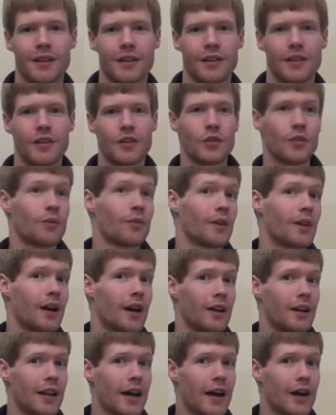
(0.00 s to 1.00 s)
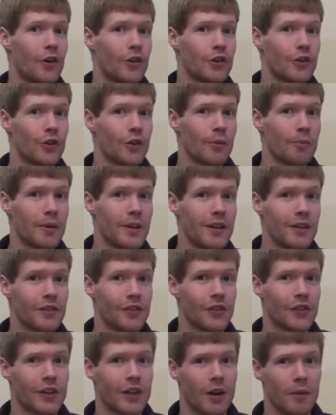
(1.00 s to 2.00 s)
This allowed Europeans
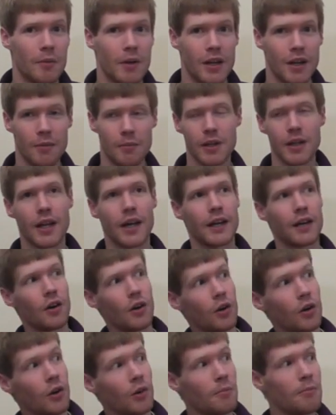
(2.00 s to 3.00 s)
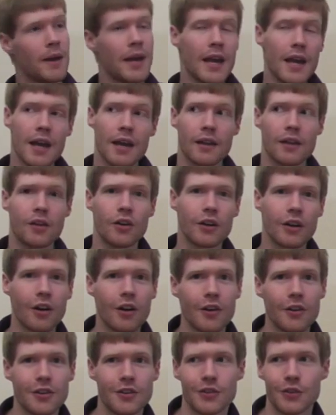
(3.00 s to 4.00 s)
to come in and be like, oh man, look at
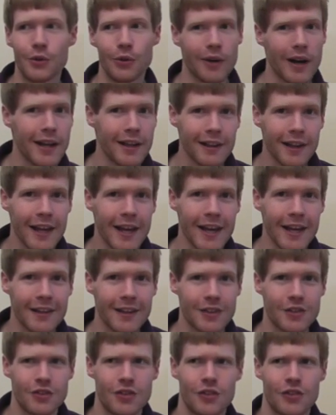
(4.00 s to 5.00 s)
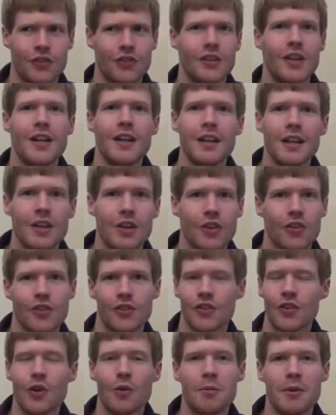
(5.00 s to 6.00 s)
all this great land that's just sitting here.
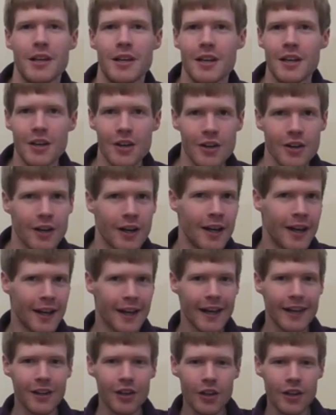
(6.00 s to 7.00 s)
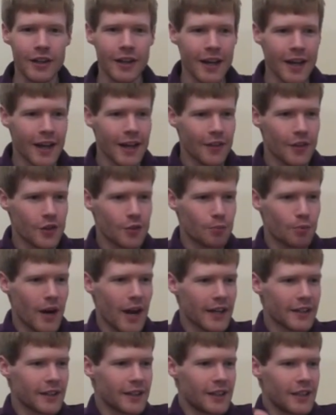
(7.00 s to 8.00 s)
There's nobody here. And look, there's
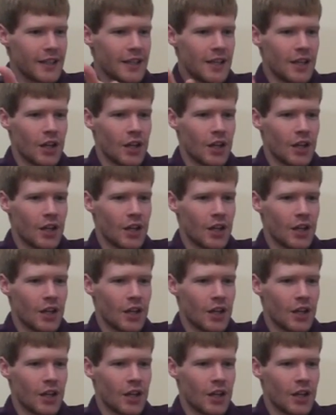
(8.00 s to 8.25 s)
practically